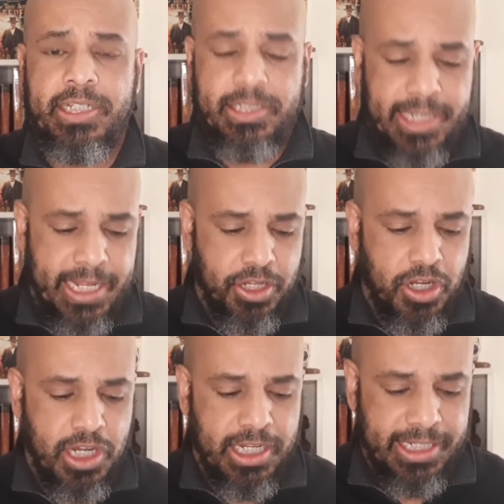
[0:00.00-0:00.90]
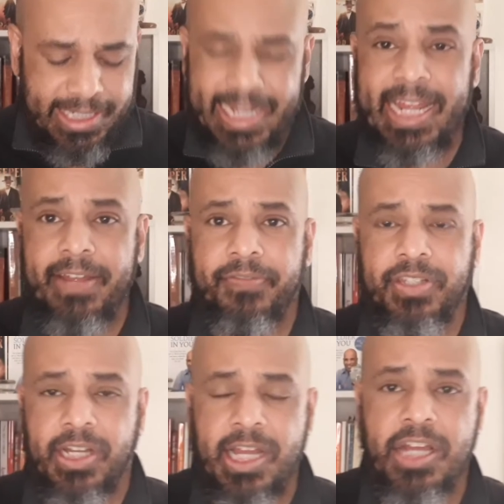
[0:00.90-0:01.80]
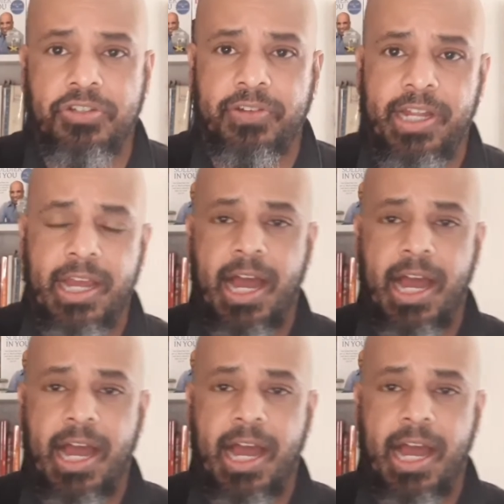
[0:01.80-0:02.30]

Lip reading: say they're going to leave the country,